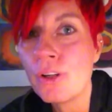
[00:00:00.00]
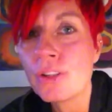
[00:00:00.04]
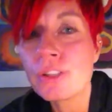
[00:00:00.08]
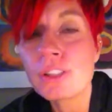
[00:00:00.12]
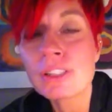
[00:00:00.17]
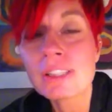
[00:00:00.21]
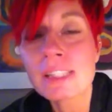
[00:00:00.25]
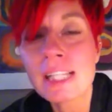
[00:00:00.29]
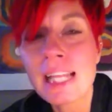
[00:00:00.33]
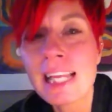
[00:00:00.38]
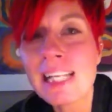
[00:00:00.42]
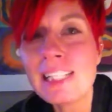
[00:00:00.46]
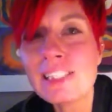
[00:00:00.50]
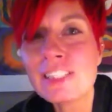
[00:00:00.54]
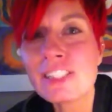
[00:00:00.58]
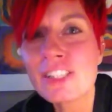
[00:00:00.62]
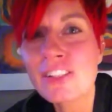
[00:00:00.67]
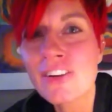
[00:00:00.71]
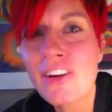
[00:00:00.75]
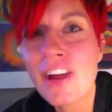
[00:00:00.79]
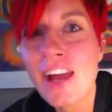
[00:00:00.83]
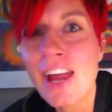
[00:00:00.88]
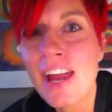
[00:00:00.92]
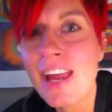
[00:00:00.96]
Slay
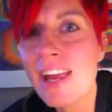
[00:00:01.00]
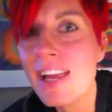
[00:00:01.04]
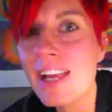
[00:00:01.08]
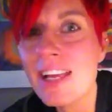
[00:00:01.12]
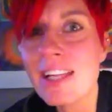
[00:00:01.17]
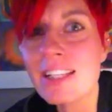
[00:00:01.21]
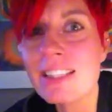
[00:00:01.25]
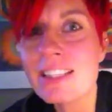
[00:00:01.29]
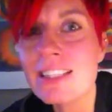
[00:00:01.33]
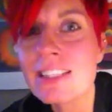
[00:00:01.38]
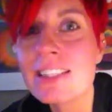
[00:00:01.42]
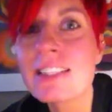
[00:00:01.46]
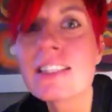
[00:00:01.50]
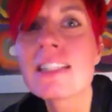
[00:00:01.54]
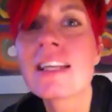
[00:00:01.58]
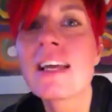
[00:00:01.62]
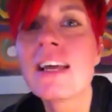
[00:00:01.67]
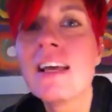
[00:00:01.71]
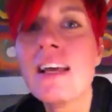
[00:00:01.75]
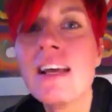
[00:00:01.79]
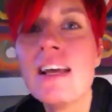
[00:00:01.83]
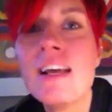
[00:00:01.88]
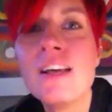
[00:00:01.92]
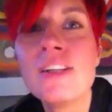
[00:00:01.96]
dragons,
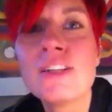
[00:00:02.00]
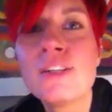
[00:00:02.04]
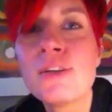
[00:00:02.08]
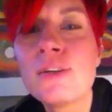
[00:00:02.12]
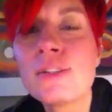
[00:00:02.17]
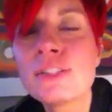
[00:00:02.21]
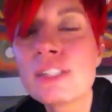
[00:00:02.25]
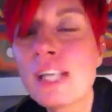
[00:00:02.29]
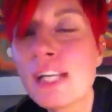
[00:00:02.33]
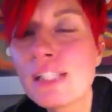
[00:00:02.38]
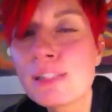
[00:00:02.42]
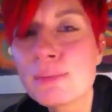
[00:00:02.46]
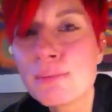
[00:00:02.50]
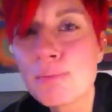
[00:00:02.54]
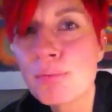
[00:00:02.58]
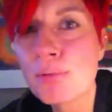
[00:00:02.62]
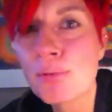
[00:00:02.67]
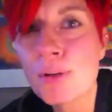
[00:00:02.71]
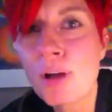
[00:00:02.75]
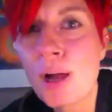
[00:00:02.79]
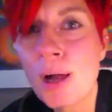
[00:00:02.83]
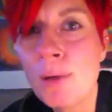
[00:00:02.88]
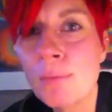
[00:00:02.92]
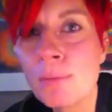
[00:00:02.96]
to assess
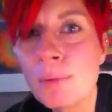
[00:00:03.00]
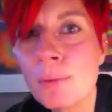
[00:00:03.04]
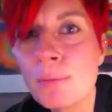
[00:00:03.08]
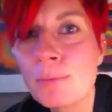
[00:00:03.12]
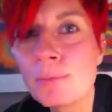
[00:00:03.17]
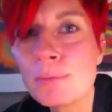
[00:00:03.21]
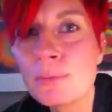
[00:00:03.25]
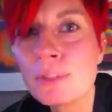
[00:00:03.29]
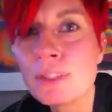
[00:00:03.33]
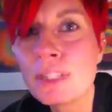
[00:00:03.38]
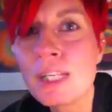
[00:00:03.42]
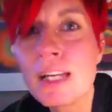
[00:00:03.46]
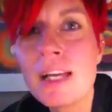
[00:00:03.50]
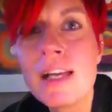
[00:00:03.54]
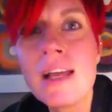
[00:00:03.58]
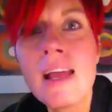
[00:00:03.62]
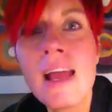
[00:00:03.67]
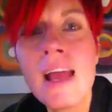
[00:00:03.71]
problems,